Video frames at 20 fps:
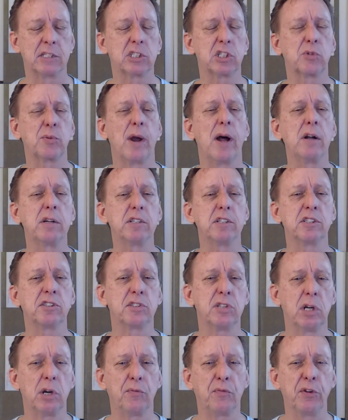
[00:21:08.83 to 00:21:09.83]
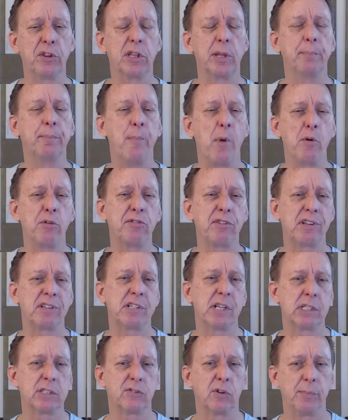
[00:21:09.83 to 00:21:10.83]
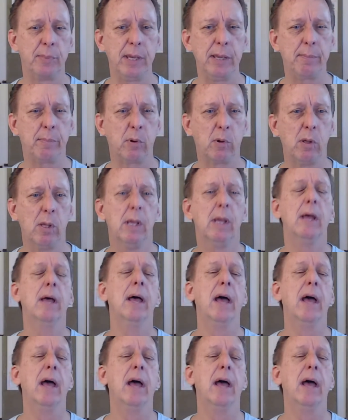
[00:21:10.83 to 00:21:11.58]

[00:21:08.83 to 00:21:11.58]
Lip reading: surround yourself with the most successful people,